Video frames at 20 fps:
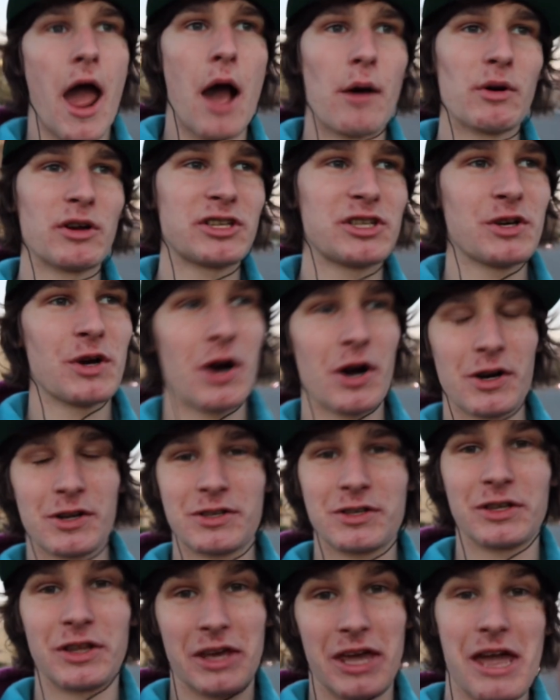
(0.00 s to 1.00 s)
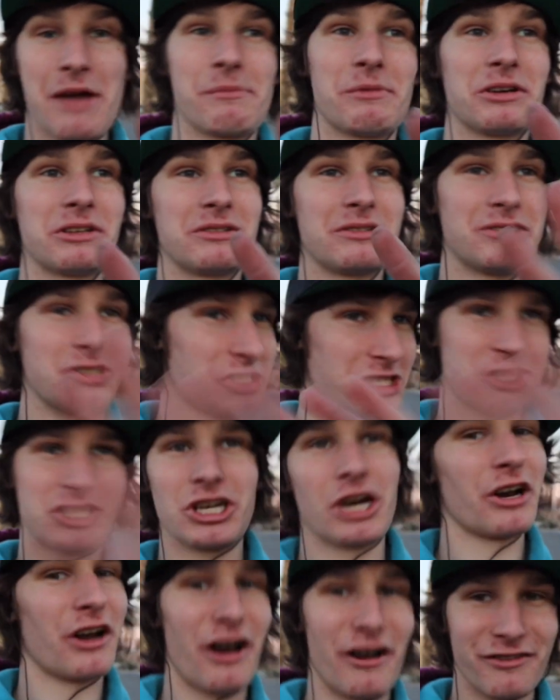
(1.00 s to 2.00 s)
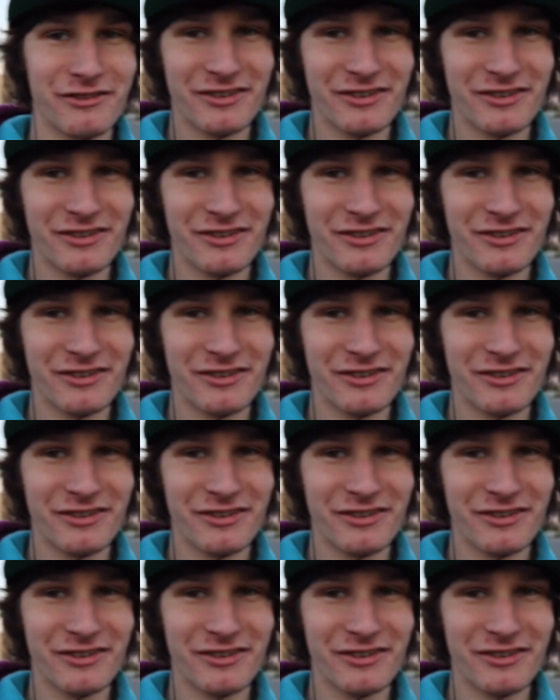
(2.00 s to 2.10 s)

I went too hard to the camera. Just shut off.